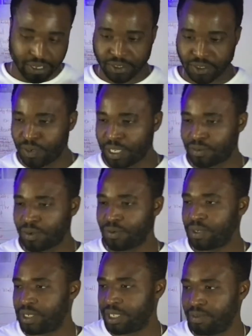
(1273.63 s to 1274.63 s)
So that's what
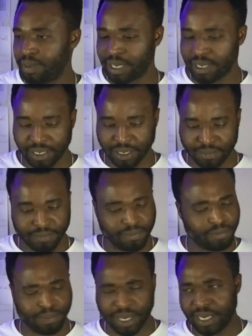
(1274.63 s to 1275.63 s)
we did back
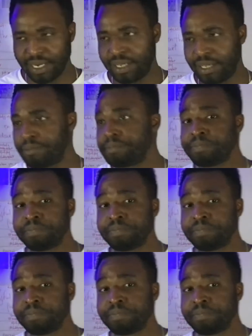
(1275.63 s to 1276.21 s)
then. Bad idea.